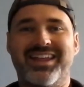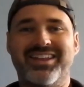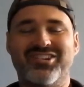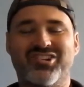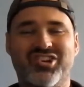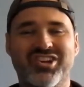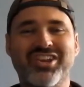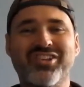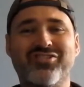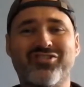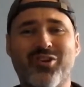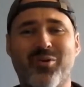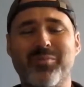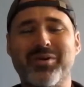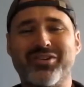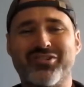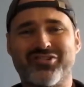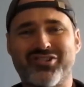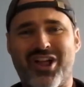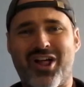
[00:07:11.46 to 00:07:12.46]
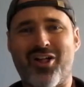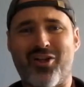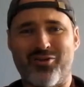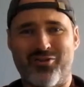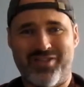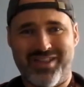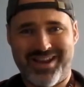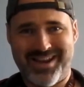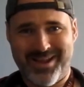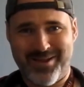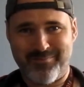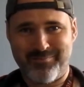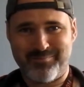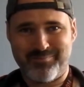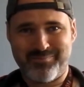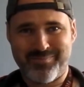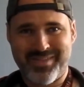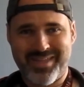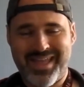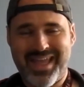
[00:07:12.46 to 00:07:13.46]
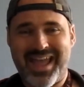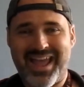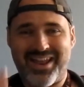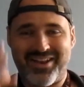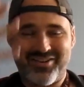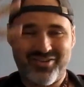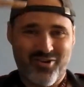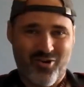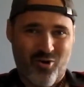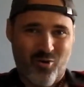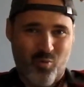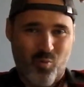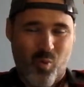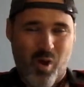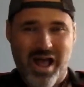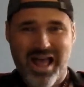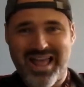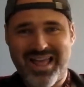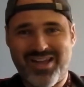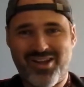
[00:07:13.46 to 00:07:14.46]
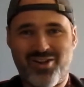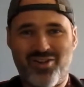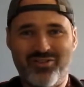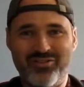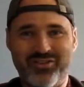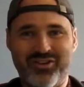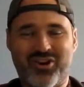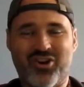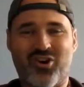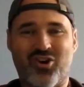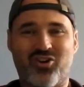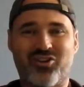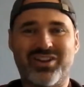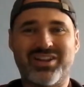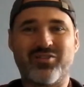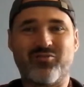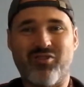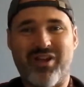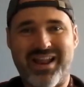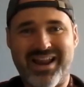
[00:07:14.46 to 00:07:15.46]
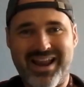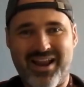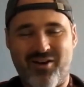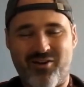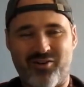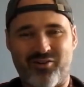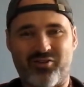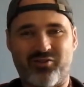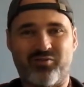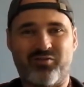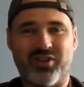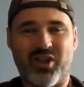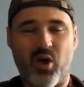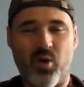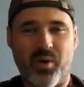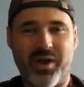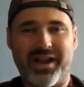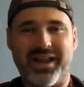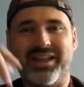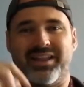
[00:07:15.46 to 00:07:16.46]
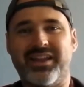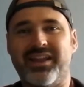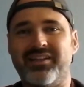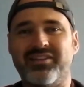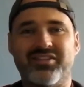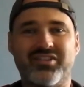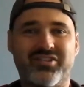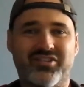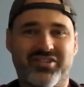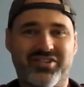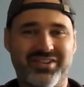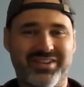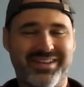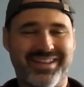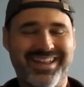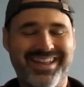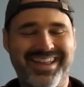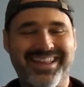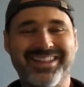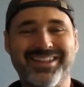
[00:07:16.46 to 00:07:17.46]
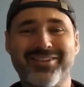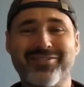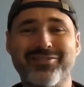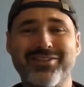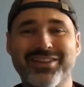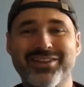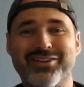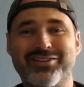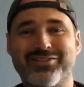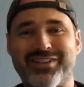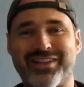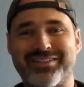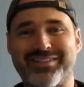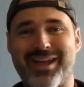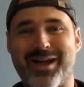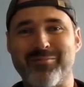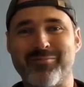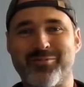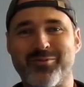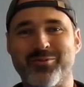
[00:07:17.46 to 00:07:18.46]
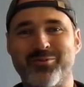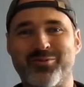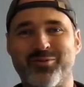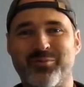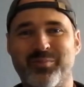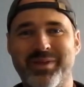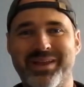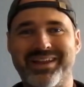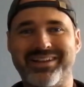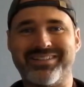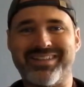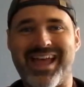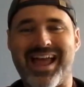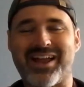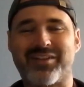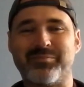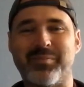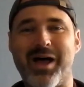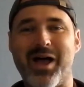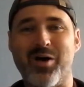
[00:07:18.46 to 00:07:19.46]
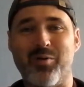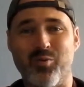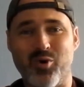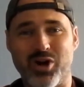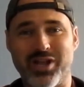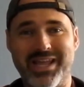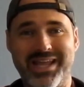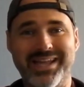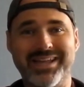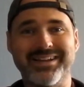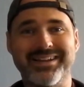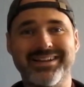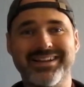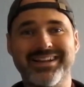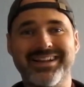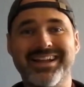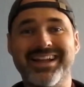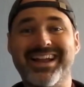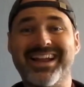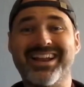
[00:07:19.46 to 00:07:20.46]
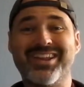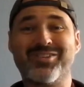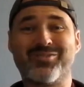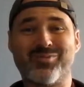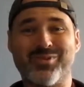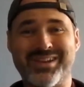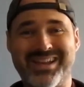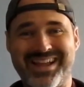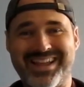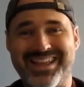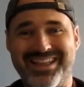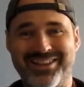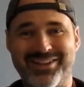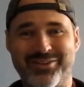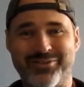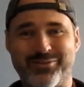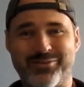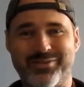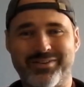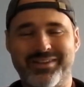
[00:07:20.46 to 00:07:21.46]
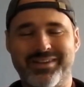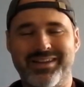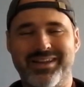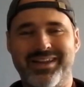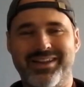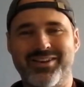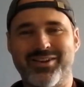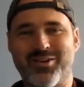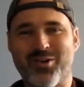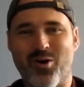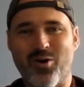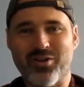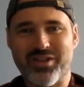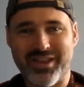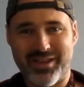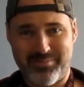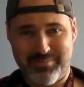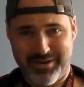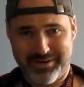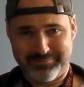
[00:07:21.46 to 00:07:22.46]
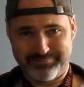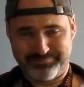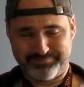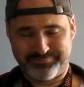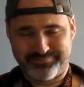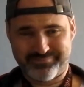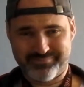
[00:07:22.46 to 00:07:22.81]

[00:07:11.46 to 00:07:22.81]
She is so much taller than him, and her wild, curly red hair is flowing. It literally looks like Tom Cruise is being attacked by a Wookiee. It is ridiculous. Nicole Kidman,